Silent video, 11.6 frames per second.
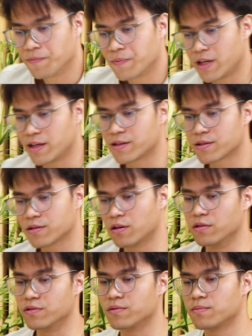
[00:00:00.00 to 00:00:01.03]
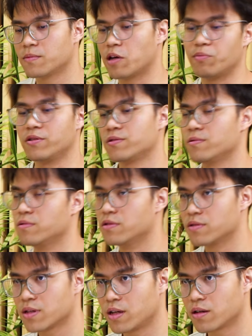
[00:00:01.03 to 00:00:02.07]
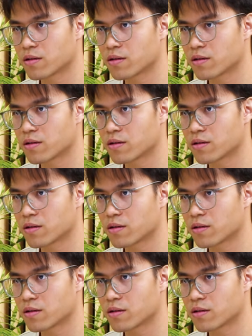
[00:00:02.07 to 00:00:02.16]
takes on helping students